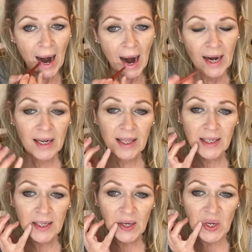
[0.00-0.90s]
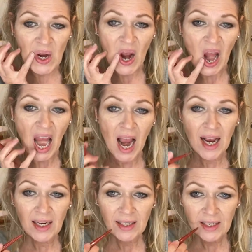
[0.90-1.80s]
I did this the other day,
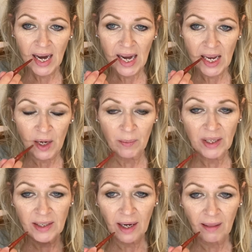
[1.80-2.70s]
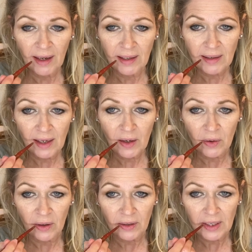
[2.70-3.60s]
saying that you must stay on the inside
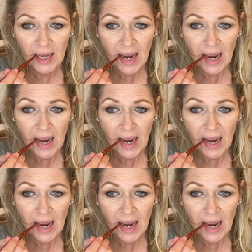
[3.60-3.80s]
corners.